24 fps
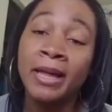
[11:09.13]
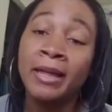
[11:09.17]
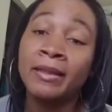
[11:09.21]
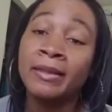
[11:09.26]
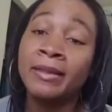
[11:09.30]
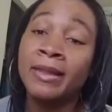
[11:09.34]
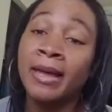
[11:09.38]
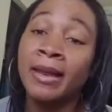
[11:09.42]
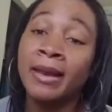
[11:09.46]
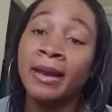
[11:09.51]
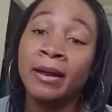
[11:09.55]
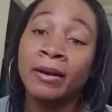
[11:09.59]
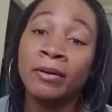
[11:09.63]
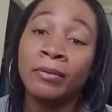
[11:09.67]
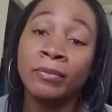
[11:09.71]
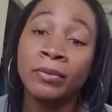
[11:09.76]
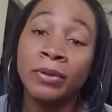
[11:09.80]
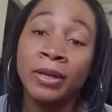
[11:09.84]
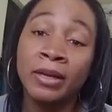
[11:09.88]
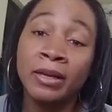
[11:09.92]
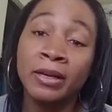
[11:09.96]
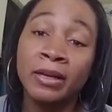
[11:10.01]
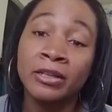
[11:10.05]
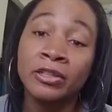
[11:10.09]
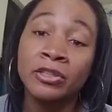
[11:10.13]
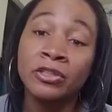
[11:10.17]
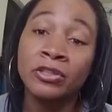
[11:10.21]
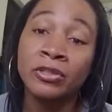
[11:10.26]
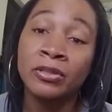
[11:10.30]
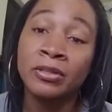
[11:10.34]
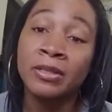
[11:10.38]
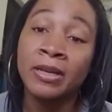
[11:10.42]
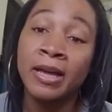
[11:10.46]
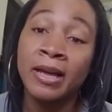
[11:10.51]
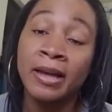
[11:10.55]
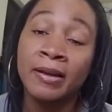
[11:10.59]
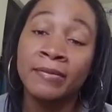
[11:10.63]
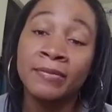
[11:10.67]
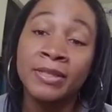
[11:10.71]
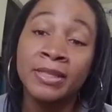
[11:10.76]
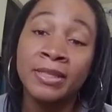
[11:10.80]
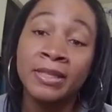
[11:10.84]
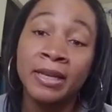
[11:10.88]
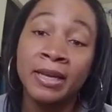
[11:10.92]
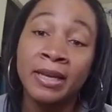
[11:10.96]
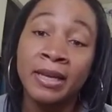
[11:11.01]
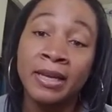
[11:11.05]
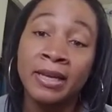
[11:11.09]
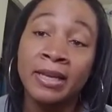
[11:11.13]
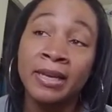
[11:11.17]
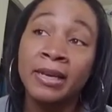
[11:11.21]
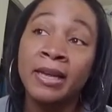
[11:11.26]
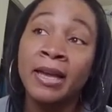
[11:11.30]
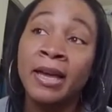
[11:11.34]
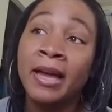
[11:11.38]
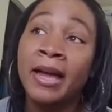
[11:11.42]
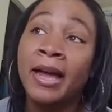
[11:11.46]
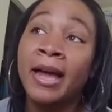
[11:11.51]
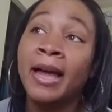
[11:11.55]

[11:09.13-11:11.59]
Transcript: that I don't think I should have seen.